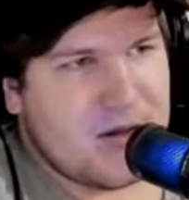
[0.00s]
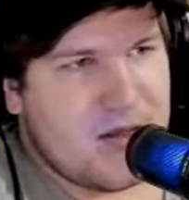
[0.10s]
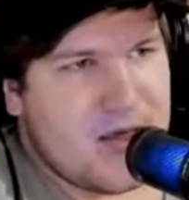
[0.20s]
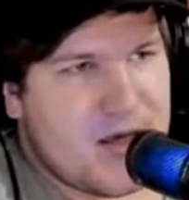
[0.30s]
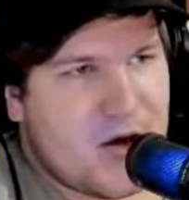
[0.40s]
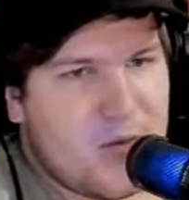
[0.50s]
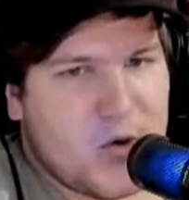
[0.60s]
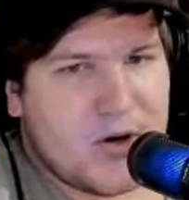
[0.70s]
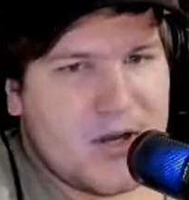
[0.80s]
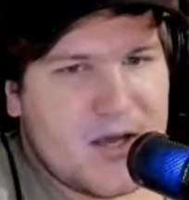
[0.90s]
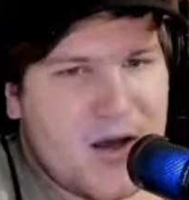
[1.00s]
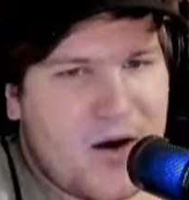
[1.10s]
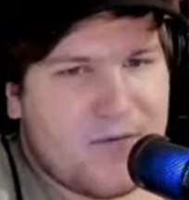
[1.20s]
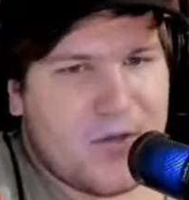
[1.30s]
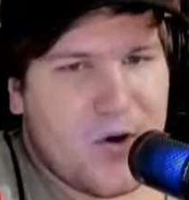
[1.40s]
the community
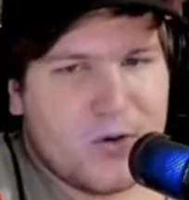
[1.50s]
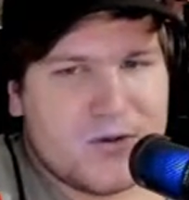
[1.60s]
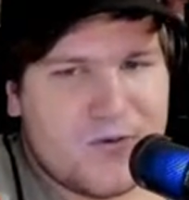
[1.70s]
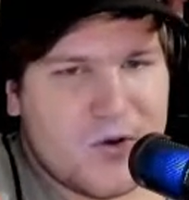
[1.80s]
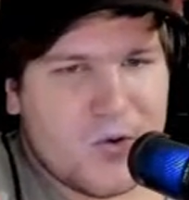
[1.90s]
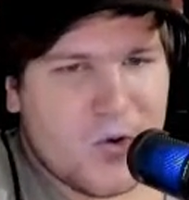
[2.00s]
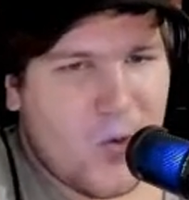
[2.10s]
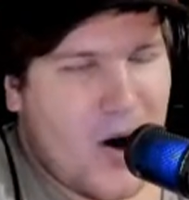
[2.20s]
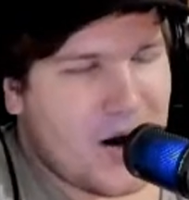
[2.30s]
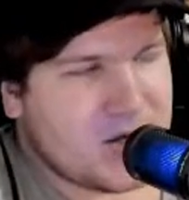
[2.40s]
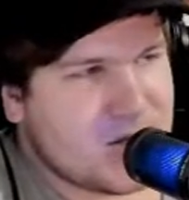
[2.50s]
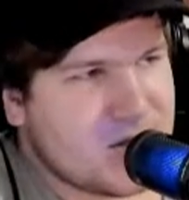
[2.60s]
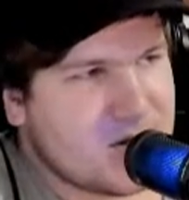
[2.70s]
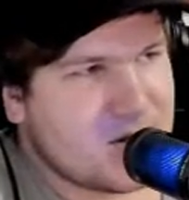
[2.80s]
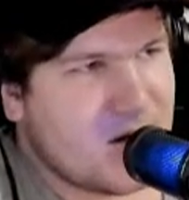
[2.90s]
of those of you who
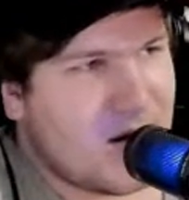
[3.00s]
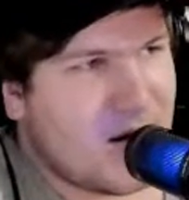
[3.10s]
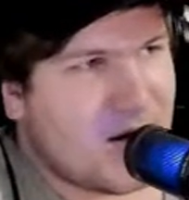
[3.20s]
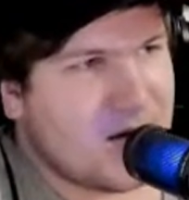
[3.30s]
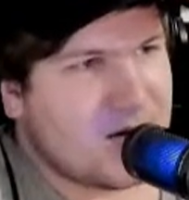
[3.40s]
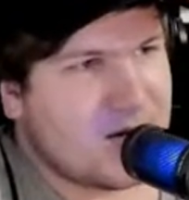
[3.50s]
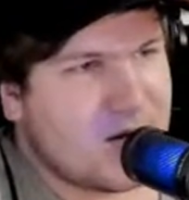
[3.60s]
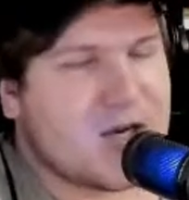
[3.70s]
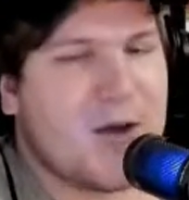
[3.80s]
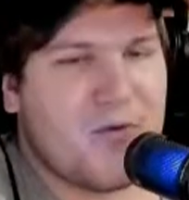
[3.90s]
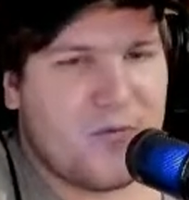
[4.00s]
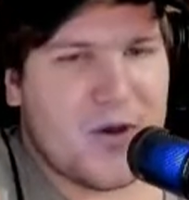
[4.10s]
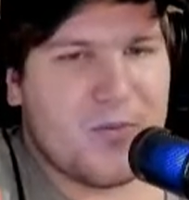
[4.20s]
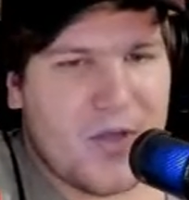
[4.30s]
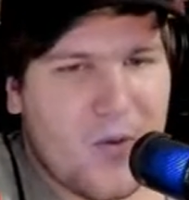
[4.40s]
watch, uh, the type of
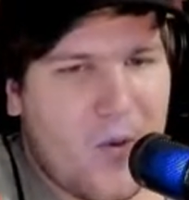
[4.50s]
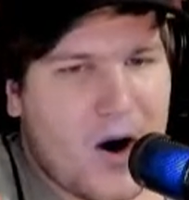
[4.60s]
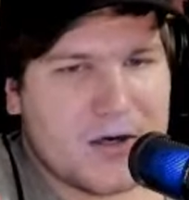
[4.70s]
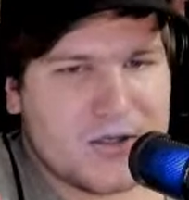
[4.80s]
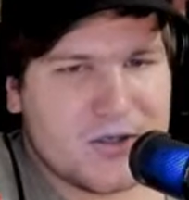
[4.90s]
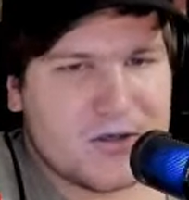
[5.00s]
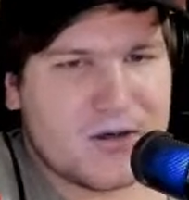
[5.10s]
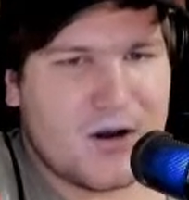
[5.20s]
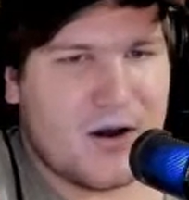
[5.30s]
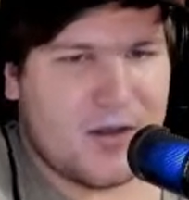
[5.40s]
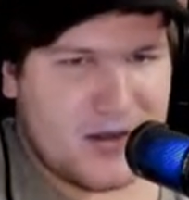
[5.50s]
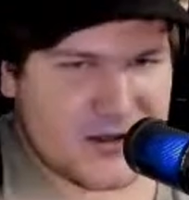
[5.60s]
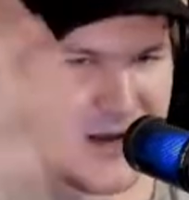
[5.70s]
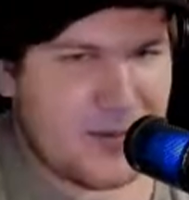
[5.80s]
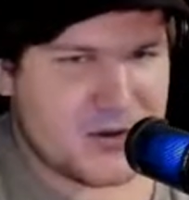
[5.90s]
people that watch uh,
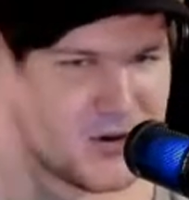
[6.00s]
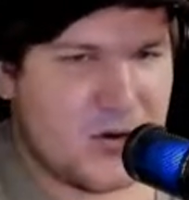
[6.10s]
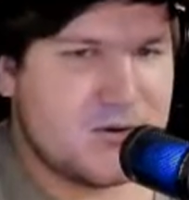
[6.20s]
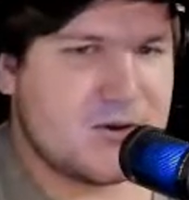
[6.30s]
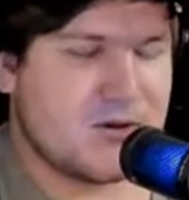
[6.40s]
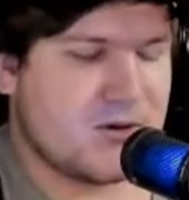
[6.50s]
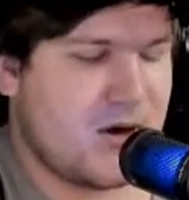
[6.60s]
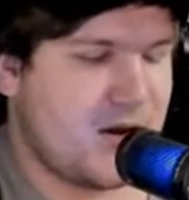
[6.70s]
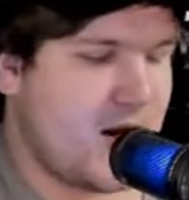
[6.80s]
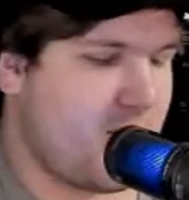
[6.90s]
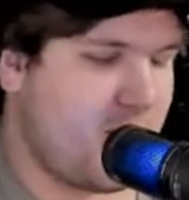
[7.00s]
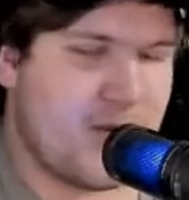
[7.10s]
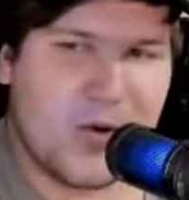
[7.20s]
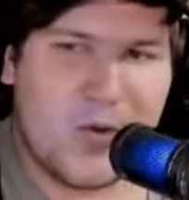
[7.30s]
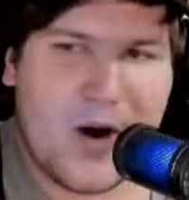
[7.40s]
these episodes, uh, the type of
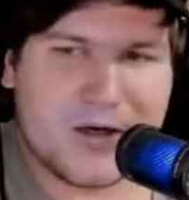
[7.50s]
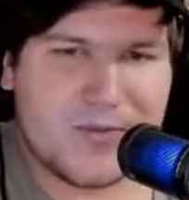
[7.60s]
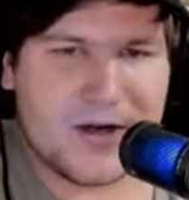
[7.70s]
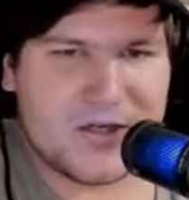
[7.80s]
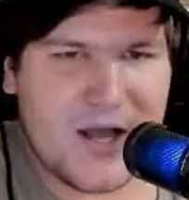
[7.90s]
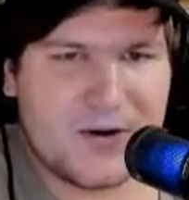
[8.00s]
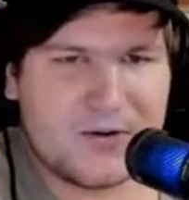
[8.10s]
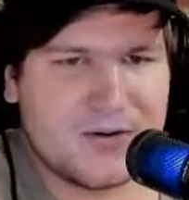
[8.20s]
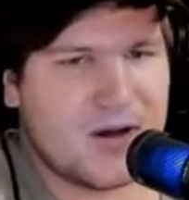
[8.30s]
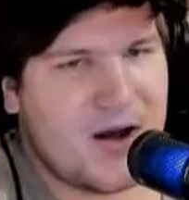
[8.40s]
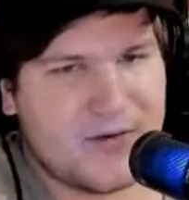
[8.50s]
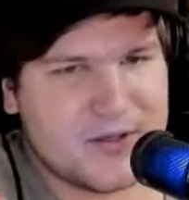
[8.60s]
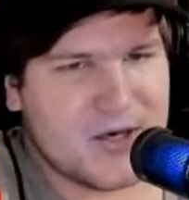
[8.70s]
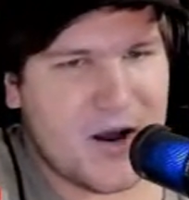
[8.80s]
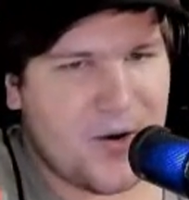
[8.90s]
people who watch my channel,
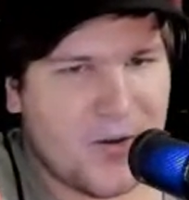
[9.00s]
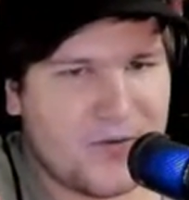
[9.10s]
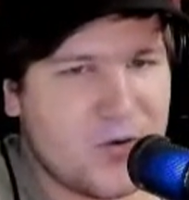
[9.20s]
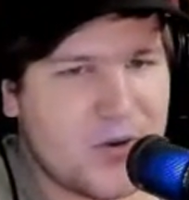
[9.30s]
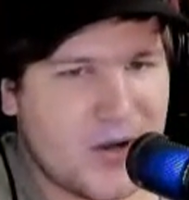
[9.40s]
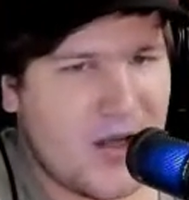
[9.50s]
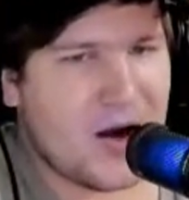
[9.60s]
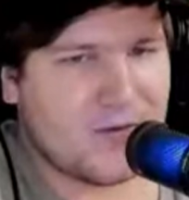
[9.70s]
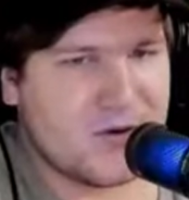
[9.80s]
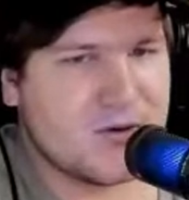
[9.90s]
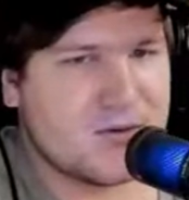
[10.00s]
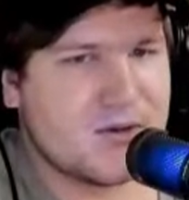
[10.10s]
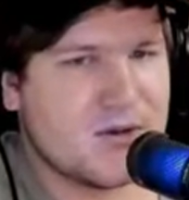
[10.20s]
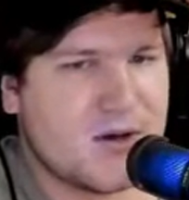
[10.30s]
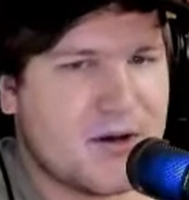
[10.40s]
obviously not all of you, but a lot of you,
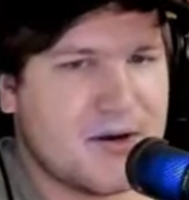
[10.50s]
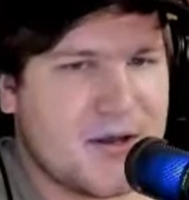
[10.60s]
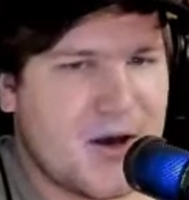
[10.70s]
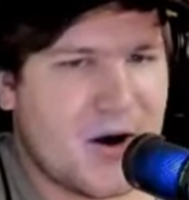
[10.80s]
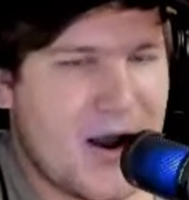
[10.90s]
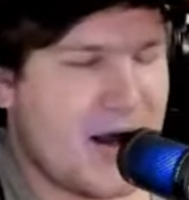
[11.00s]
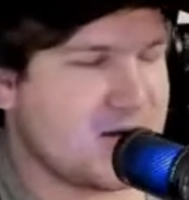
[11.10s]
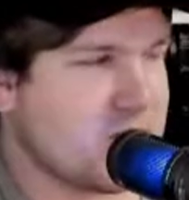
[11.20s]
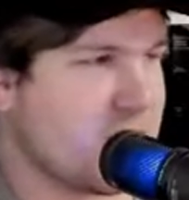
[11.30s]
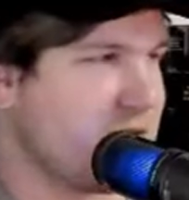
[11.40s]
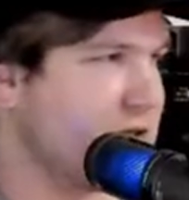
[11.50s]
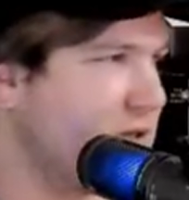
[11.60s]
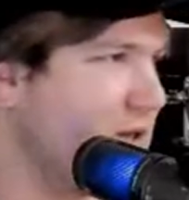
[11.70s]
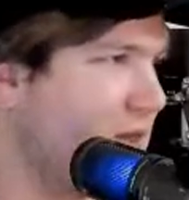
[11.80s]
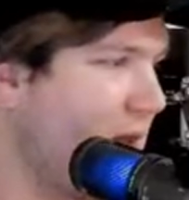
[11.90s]
uh, young guys who are
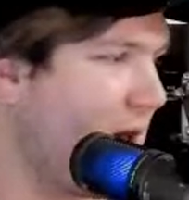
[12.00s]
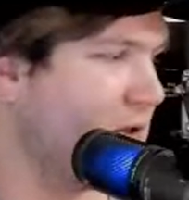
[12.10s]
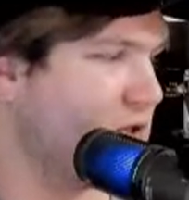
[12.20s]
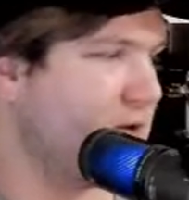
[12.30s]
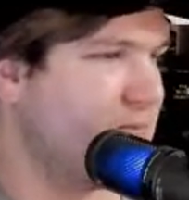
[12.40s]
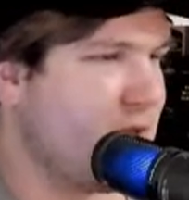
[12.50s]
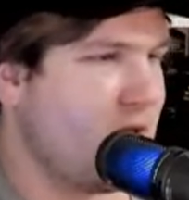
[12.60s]
interested in theology,